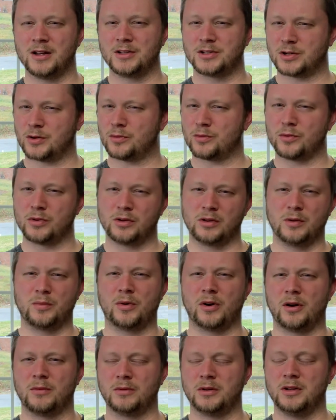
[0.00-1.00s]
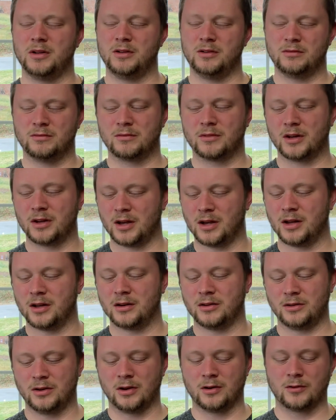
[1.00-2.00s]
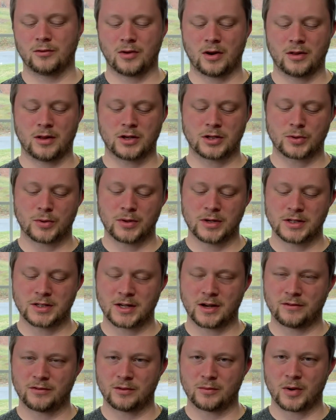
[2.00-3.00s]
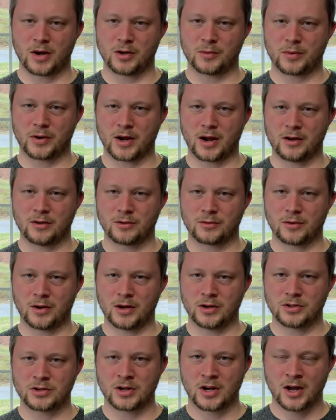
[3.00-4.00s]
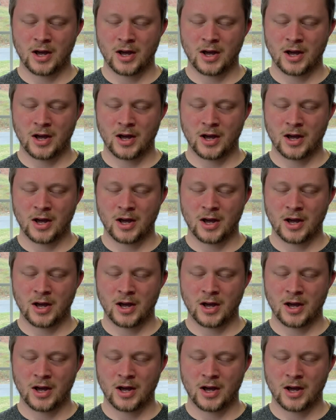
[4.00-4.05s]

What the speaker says: So really probably, again, you know, around that 27 mile per gallon range.